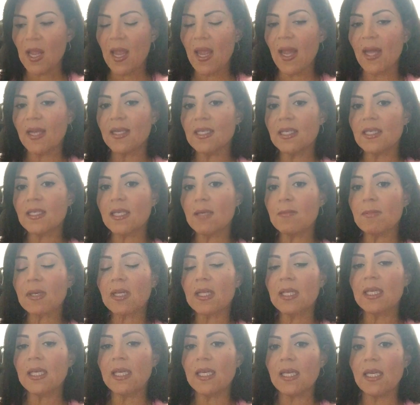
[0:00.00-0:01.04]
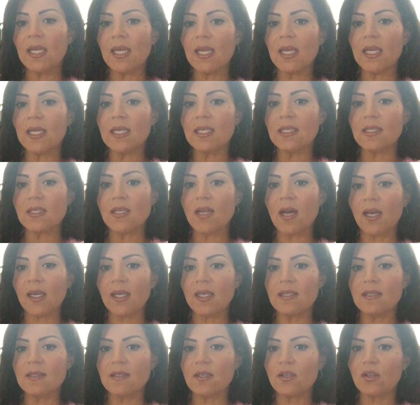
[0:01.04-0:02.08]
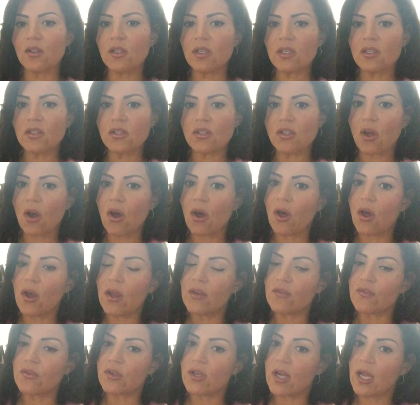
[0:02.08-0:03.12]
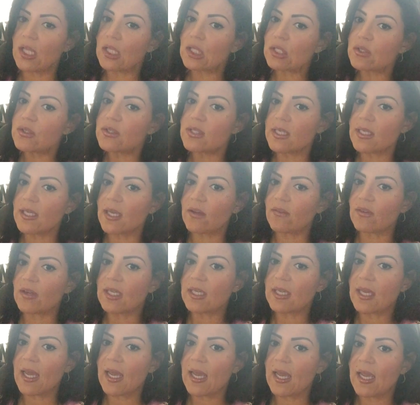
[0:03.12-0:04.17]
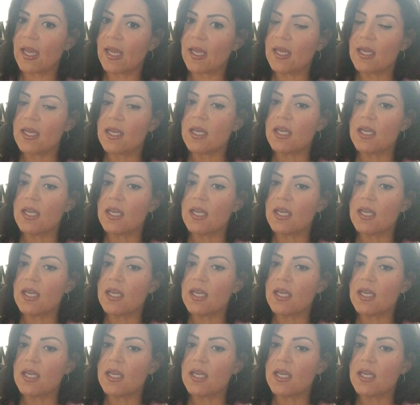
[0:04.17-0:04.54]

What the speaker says: And typically it is not considered a stall if you're not losing every day.